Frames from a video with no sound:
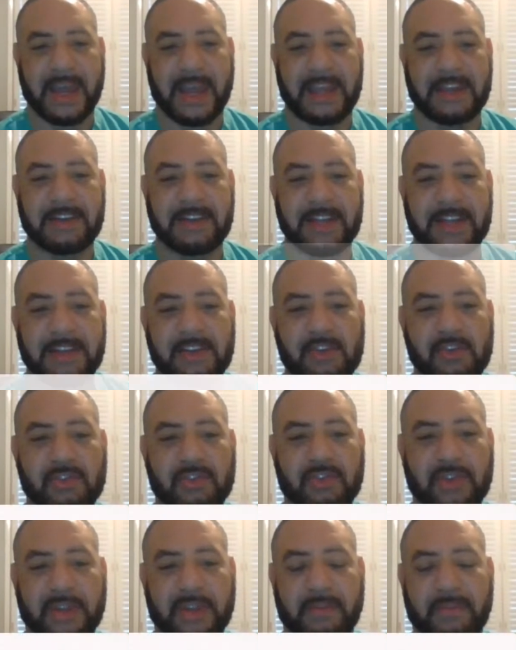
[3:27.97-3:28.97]
And
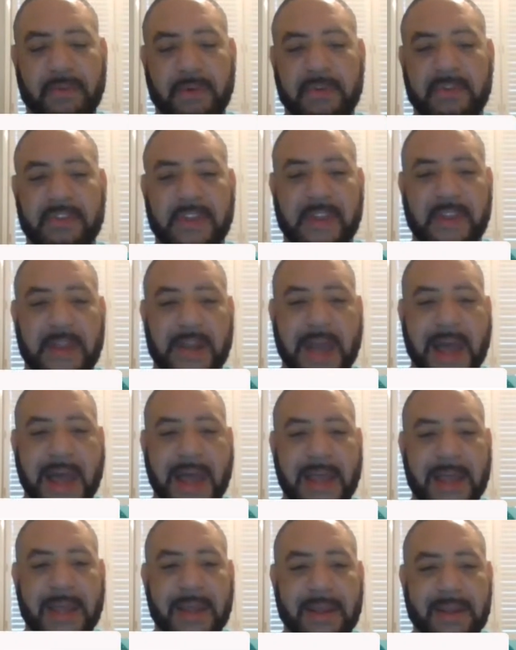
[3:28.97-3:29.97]
usually the first thing that
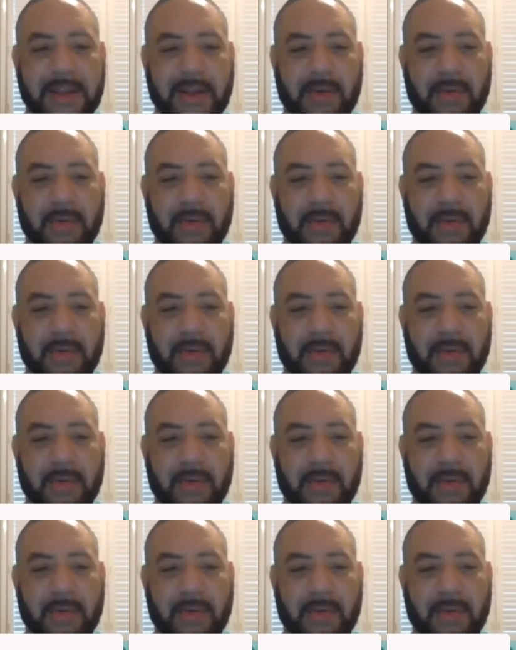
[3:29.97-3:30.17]
I,